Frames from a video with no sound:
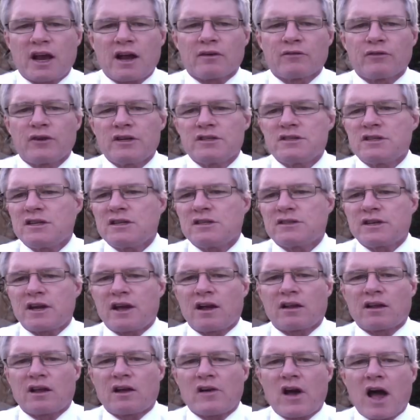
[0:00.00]
every
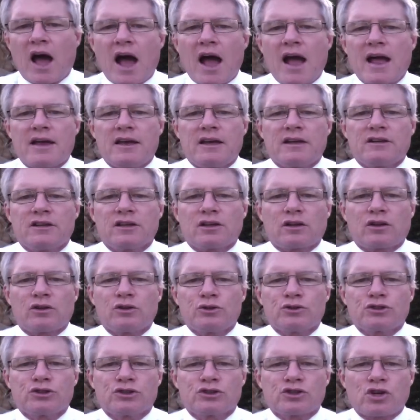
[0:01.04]
detail of high-end
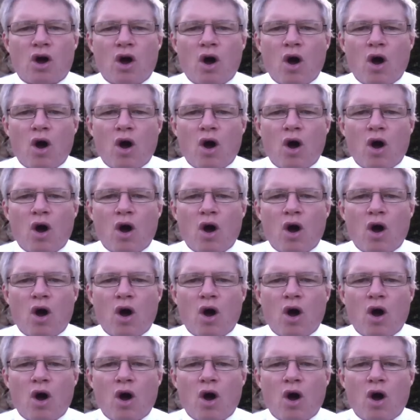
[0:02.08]
inclusions